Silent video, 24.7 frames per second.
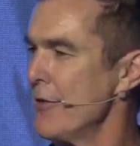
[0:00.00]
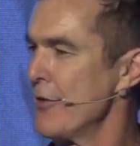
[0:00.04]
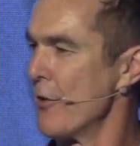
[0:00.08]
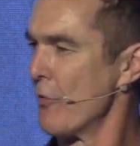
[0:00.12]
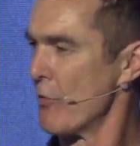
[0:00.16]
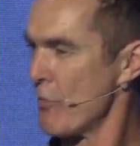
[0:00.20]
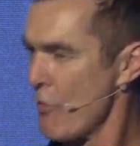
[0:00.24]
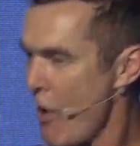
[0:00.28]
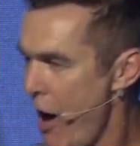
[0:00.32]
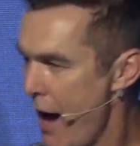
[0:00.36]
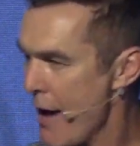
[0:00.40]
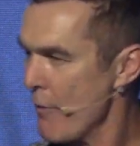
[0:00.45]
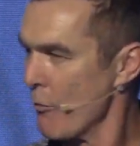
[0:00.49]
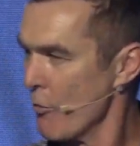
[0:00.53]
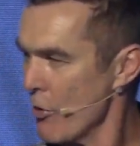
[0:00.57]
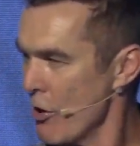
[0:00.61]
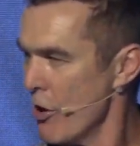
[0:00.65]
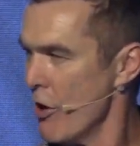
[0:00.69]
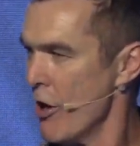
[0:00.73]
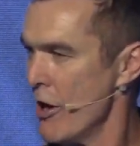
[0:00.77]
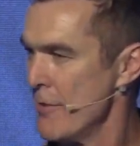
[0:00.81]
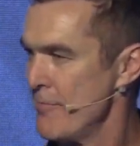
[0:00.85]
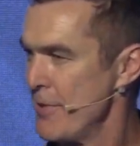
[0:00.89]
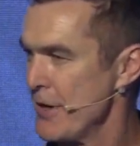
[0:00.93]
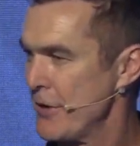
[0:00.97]
the right
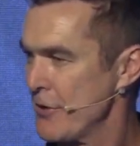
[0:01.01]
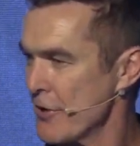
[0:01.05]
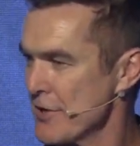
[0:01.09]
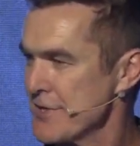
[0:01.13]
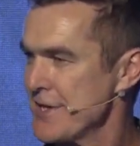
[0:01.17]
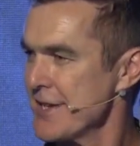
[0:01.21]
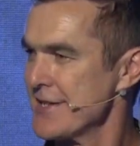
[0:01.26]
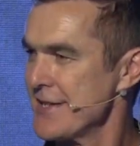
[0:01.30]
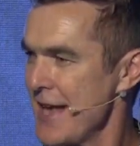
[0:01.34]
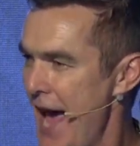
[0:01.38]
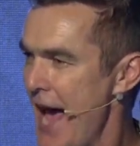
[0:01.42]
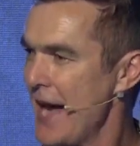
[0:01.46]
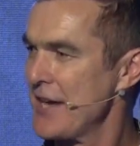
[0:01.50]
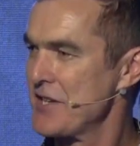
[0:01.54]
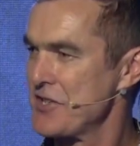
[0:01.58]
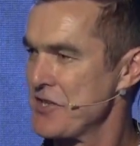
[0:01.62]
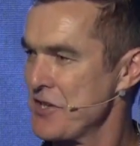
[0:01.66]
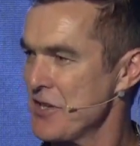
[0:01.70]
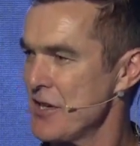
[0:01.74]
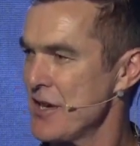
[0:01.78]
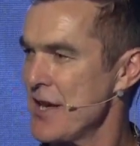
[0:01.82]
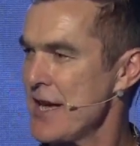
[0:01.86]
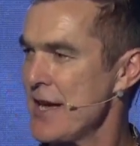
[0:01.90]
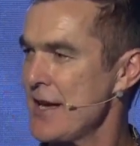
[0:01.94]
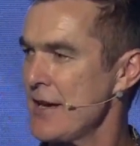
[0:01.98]
word because it's
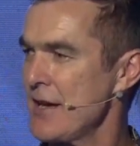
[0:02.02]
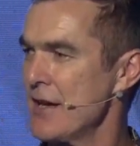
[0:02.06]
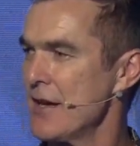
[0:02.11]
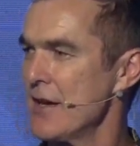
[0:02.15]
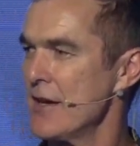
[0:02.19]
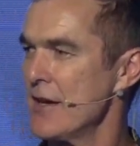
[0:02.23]
actually